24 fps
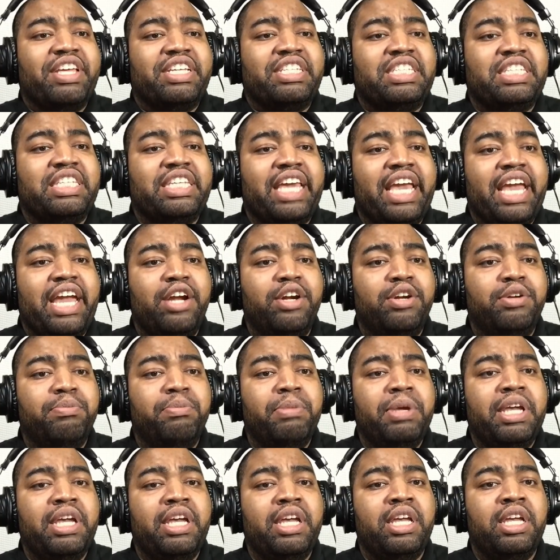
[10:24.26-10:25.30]
that scared
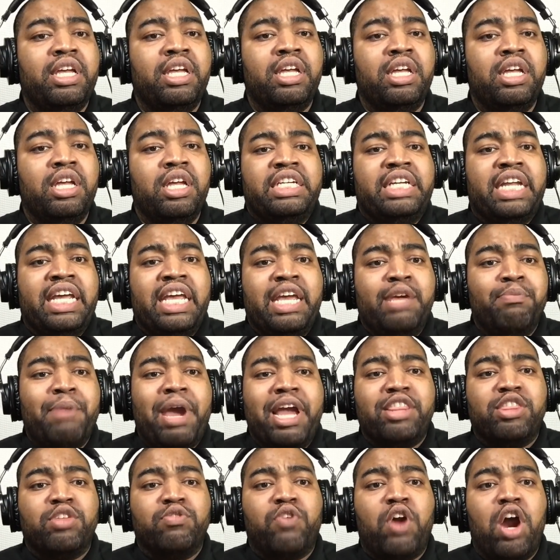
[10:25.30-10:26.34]
me. Did he
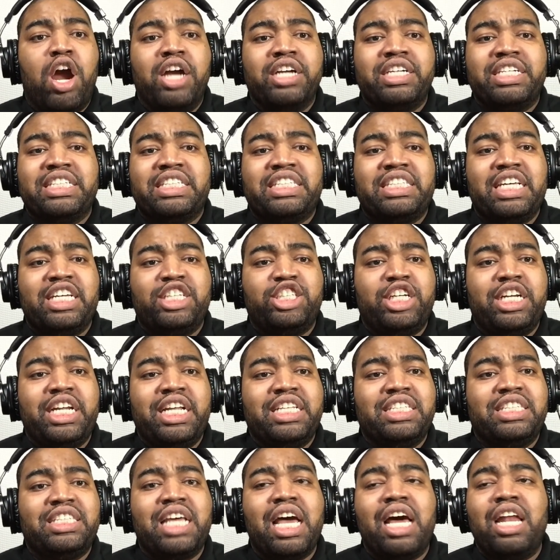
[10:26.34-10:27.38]
make the wrong decision
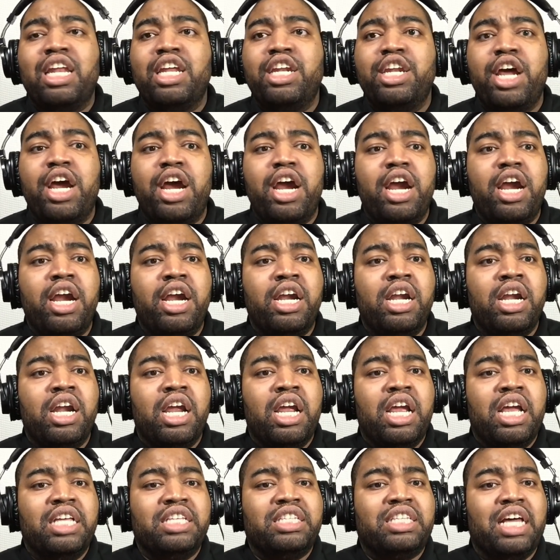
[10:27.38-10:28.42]
in telling
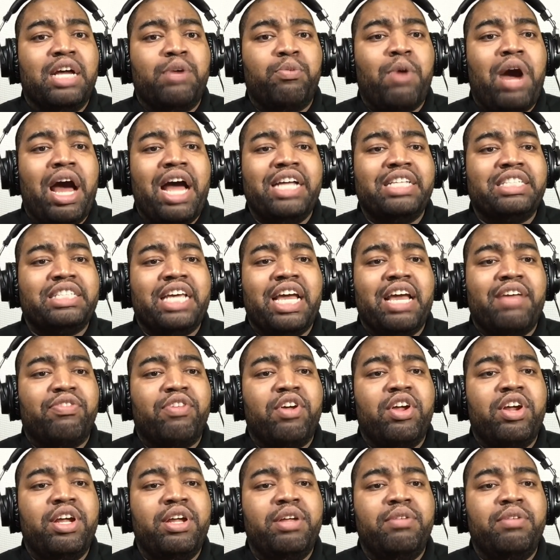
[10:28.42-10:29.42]
her? Is that why it's after